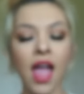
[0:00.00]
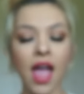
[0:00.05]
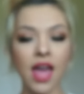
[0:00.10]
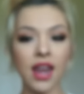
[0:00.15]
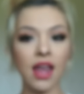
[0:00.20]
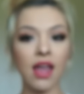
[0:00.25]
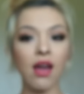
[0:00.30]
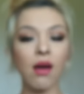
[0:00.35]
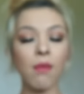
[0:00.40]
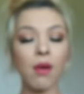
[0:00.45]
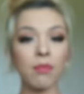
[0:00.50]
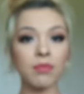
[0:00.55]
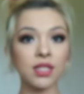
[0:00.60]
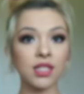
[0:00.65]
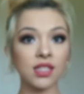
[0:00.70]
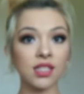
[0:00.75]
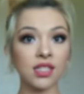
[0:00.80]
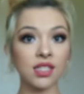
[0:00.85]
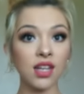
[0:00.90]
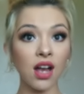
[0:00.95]
And I
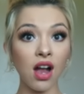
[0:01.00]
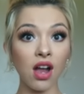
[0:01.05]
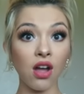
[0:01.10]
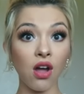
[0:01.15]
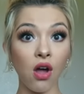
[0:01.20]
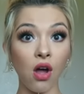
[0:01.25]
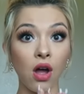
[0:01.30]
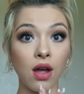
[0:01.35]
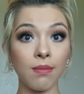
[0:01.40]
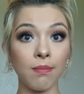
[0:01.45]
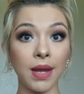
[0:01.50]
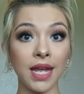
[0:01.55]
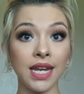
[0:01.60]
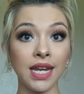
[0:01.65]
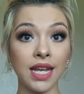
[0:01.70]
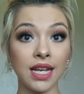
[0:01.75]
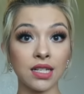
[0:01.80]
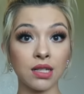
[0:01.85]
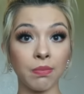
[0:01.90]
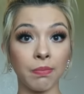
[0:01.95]
stuck on my
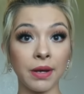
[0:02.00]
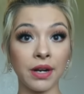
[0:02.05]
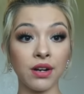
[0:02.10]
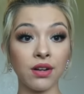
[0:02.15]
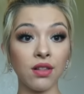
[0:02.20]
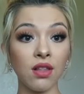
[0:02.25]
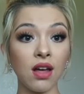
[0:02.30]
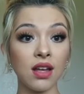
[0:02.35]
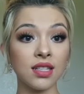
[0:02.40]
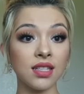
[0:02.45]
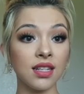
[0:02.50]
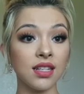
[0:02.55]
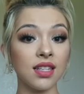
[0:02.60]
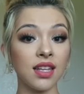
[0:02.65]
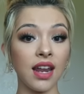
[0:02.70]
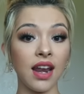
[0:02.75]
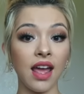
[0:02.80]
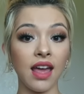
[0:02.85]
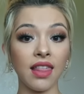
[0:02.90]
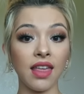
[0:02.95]
NYX Butter Glosses
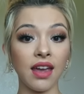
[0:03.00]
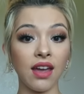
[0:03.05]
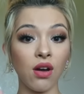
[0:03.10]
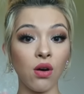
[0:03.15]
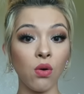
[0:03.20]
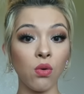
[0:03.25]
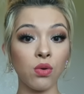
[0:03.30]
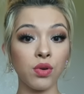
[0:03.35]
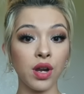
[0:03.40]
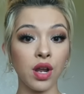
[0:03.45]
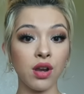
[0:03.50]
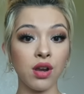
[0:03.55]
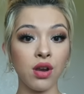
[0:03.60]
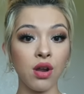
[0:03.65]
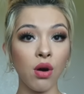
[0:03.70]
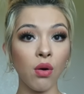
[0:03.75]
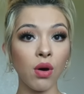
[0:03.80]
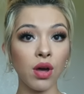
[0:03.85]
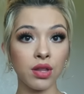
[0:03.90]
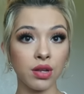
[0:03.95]
and I like own
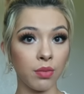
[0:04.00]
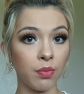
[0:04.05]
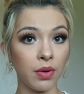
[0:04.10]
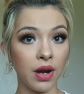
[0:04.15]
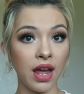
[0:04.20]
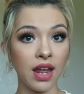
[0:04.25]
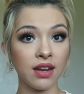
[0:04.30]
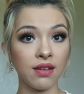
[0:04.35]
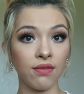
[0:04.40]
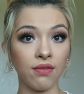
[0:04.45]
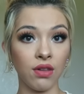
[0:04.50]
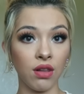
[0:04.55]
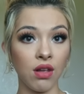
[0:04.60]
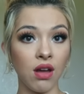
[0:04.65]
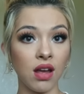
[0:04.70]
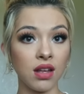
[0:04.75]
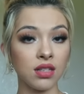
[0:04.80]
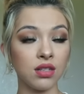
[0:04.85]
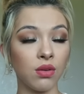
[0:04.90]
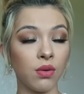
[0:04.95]
no other brand of
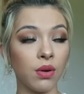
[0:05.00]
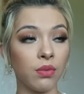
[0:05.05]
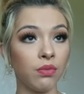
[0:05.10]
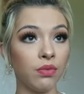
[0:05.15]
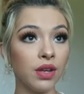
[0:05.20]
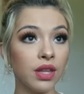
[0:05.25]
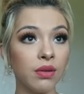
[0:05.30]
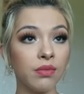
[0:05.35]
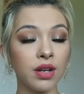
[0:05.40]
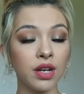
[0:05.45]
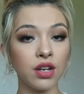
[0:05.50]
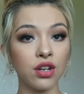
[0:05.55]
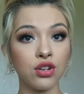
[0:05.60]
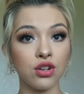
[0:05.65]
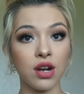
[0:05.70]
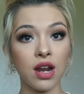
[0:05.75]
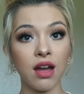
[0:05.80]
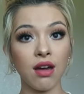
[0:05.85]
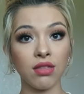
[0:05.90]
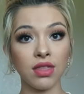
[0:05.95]
gloss. So I really wanted to
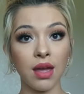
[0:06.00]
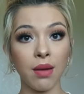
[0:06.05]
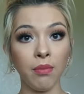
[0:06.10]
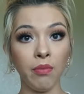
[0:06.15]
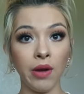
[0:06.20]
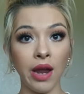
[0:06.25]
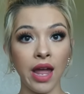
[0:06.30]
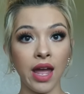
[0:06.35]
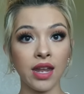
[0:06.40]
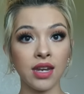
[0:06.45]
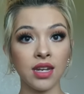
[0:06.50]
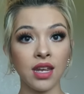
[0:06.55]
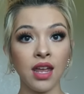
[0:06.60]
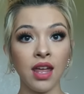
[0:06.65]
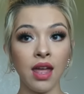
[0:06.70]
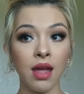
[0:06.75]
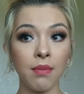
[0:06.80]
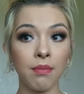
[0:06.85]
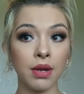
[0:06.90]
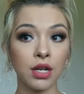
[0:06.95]
try out that brand
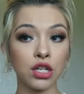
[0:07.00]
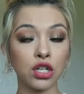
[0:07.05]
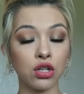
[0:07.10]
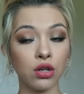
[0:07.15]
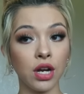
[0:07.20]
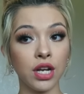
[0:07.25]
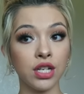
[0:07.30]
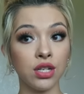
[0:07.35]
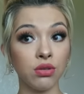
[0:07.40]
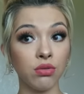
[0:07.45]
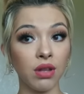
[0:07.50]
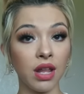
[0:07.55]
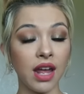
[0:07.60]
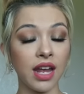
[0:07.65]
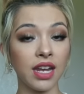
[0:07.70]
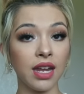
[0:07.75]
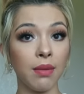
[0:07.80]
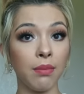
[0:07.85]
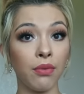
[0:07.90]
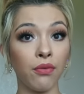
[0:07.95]
and make sure I do
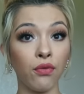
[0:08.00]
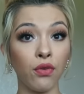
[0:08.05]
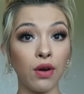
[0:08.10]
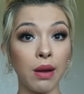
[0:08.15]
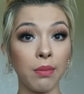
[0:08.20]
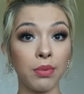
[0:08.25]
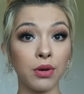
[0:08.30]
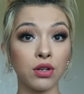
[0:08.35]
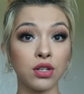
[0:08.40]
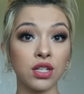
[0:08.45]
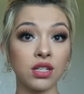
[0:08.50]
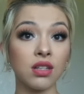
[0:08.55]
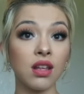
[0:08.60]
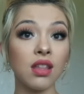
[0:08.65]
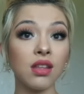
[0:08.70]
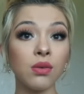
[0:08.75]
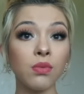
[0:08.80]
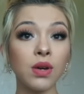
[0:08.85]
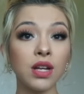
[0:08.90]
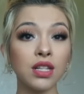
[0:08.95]
like it before I purchase
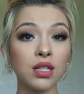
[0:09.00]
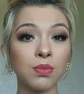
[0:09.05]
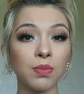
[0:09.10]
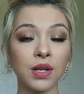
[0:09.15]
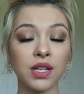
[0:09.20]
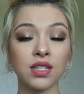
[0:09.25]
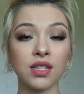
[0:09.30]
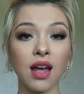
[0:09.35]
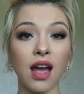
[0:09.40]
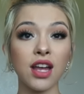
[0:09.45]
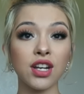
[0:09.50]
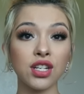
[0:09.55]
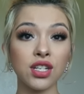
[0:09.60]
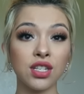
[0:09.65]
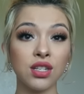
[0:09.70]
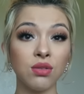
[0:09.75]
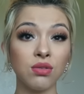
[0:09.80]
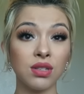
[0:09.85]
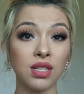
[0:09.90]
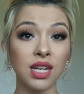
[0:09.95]
other ones because I
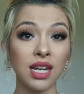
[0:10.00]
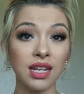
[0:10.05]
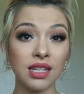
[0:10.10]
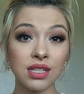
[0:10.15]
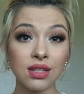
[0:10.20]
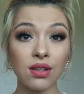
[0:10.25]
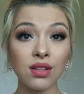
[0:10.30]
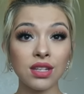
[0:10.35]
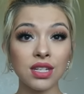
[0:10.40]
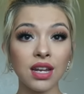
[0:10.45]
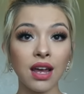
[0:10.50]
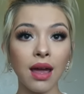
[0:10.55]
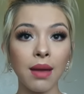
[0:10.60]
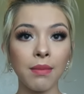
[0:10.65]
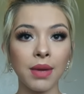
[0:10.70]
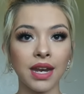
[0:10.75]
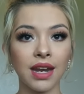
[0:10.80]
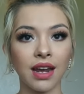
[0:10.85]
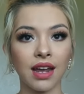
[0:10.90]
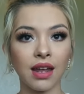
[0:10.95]
just use NYX all the
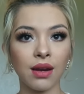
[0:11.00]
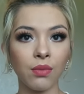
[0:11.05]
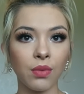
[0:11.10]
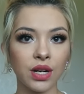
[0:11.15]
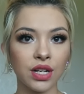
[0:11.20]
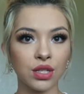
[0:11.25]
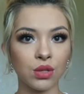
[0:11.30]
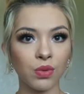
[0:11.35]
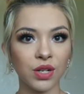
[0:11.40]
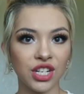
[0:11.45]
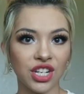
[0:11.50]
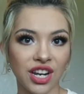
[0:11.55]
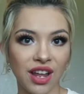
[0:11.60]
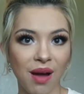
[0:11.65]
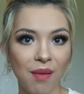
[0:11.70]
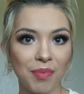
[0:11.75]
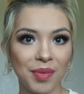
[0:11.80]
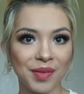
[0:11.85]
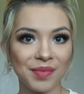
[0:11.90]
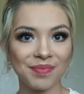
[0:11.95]
time and I kind of want to switch it
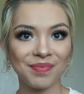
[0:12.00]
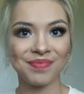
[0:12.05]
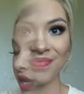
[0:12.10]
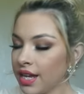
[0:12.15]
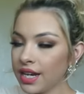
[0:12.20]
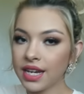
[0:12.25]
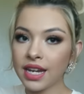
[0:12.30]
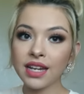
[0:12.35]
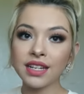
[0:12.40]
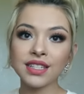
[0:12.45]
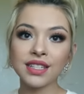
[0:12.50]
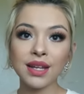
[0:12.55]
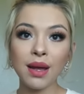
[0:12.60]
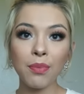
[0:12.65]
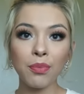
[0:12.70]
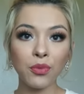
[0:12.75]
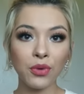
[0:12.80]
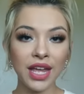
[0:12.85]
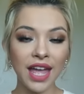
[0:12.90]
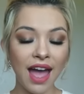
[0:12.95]
up. Next
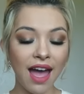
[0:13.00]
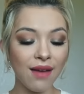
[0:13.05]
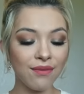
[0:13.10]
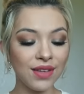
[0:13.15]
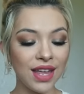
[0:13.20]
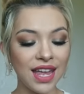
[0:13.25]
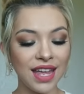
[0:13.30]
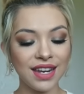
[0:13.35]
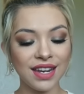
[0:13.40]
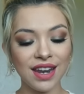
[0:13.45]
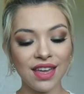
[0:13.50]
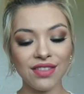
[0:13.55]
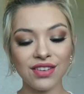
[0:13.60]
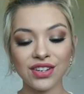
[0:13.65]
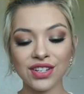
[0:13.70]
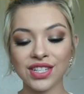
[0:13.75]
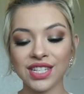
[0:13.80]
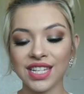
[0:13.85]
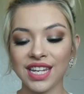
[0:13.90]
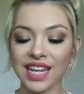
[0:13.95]
up, we have
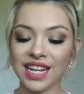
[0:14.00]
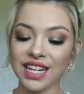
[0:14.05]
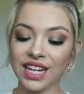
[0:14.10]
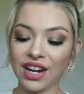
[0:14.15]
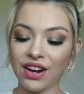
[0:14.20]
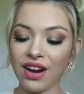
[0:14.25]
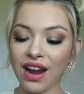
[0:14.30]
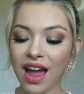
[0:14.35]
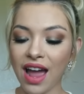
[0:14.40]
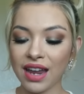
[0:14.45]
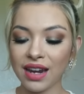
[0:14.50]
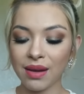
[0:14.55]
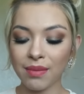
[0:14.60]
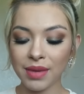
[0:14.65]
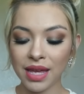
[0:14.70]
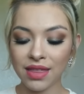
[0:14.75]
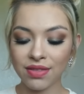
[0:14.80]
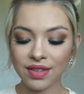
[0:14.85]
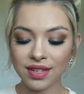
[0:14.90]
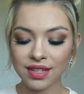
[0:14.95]
another skincare
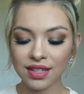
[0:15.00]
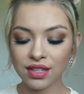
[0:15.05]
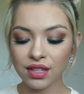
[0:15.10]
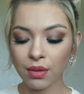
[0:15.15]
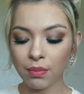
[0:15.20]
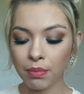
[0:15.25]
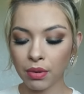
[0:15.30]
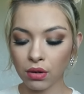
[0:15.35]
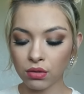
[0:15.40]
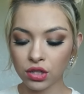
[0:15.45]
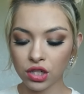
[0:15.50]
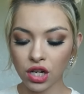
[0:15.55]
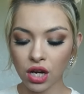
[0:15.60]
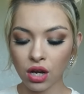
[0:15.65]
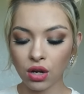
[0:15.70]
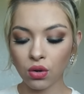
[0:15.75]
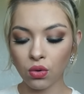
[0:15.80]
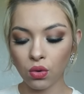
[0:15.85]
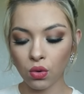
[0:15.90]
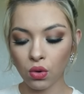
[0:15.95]
item, and this is the
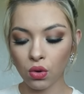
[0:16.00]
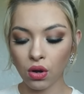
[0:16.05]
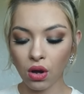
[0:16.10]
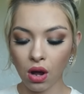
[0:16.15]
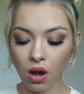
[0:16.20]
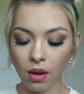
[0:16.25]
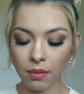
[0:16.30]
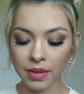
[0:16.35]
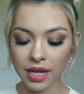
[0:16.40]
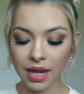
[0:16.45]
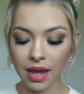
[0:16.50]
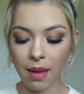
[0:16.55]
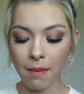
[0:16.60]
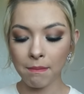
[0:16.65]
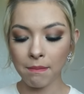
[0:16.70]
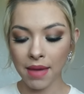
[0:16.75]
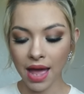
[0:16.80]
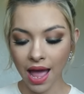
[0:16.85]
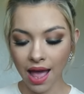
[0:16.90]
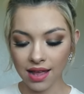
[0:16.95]
Boscia Cool
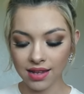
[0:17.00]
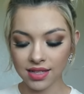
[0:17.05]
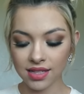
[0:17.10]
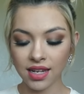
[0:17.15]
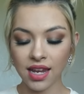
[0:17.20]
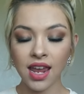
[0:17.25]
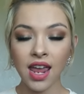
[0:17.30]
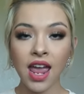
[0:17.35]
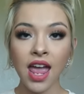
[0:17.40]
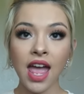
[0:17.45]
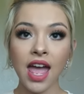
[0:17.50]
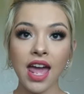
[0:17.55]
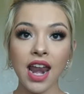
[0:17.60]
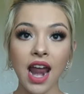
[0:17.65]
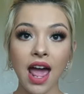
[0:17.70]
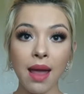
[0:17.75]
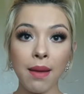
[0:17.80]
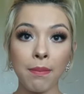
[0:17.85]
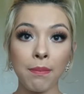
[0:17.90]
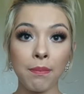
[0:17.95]
Calming Mask.
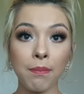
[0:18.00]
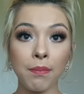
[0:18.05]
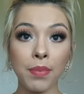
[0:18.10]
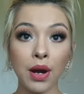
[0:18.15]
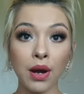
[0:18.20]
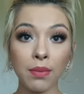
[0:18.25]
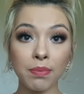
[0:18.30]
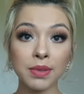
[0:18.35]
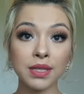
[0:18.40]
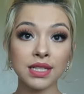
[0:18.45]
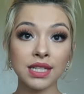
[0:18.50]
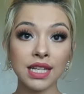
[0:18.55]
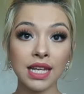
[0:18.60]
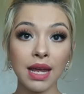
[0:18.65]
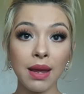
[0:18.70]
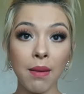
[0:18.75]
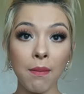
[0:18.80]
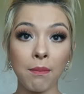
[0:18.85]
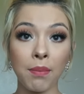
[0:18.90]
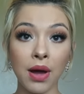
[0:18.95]
And I
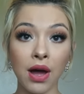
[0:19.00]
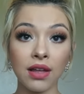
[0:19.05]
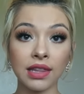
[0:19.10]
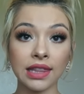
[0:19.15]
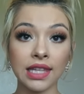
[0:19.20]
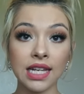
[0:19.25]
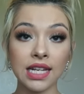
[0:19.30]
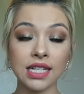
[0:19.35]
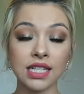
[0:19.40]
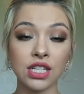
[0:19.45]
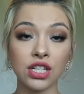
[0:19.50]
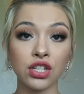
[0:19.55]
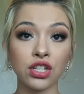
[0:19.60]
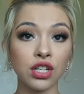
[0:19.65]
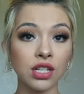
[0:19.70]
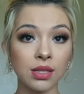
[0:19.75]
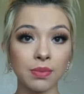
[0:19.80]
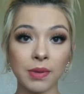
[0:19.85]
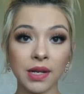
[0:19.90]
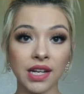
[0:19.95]
purposely bought this
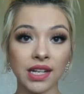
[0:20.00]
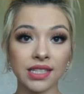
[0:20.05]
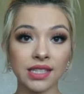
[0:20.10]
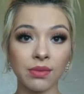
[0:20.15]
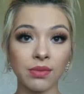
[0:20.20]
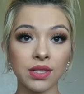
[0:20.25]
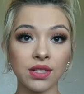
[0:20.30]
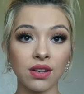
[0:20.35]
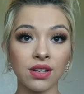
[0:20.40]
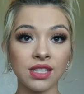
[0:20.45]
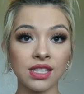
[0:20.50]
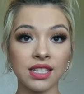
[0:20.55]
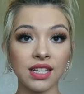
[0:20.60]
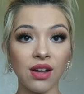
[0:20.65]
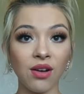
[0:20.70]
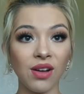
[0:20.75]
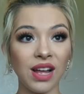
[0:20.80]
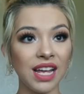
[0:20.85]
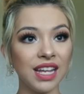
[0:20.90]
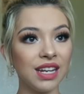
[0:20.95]
just because it was on
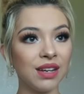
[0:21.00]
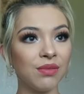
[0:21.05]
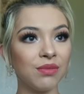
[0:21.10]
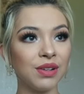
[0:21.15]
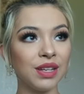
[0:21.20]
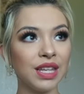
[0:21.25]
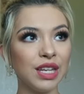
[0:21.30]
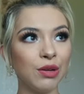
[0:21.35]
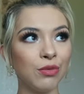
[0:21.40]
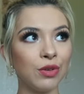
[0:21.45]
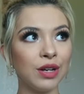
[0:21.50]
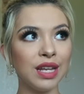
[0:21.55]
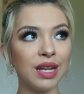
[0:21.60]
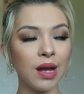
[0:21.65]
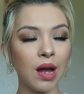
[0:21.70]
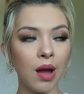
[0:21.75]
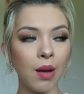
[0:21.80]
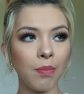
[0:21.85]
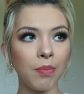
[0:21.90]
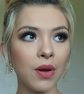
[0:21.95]
sale. I didn't really read
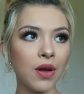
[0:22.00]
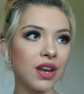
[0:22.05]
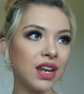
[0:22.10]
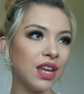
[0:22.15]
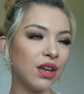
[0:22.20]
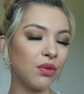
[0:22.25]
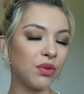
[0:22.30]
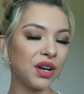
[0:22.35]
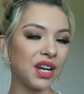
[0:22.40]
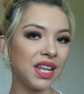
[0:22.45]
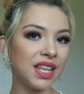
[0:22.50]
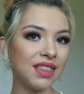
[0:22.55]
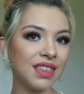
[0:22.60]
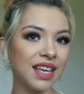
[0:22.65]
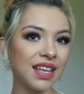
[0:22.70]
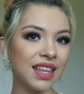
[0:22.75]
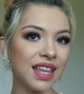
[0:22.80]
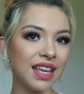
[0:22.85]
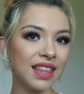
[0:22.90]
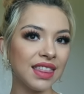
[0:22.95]
up on it or
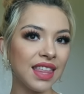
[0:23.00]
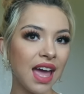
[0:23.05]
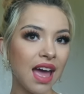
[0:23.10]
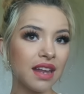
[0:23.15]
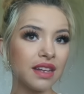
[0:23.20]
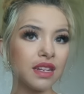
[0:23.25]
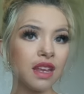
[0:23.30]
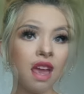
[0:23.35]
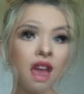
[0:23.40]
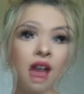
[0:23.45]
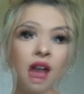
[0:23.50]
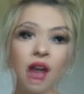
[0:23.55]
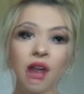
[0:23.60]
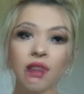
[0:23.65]
anything like that.